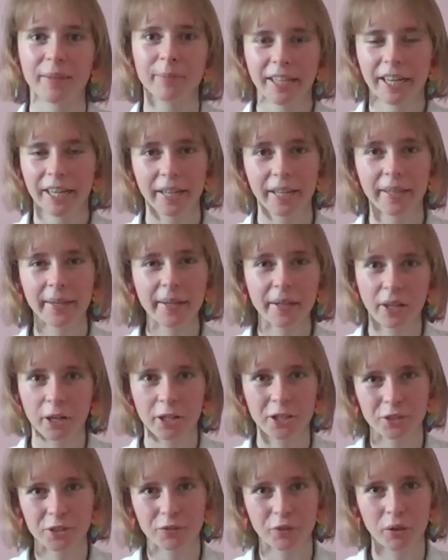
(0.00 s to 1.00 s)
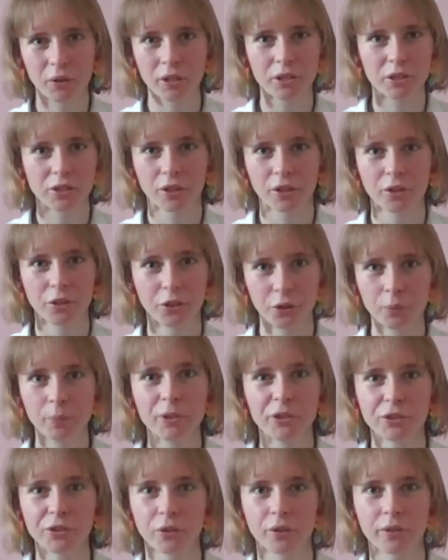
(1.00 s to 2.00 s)
It had a large focus on human
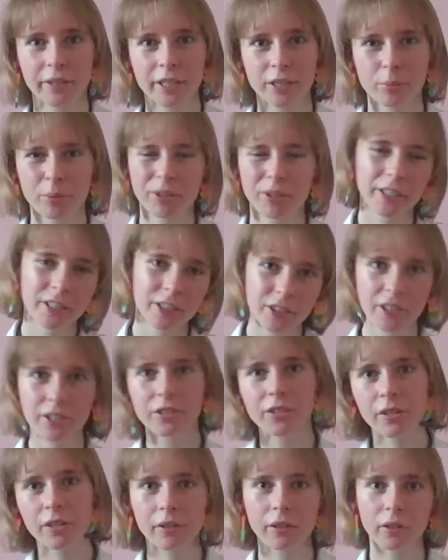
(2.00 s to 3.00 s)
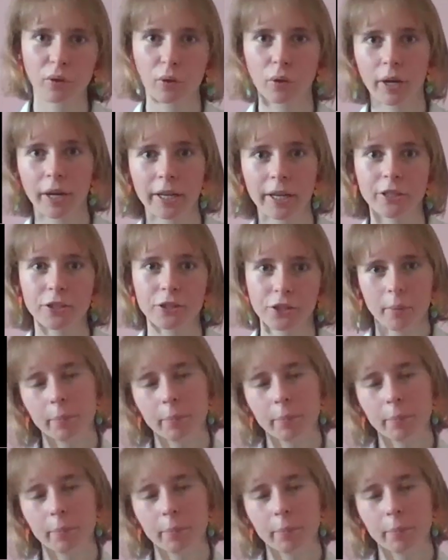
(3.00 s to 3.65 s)
stories with a satirical edge,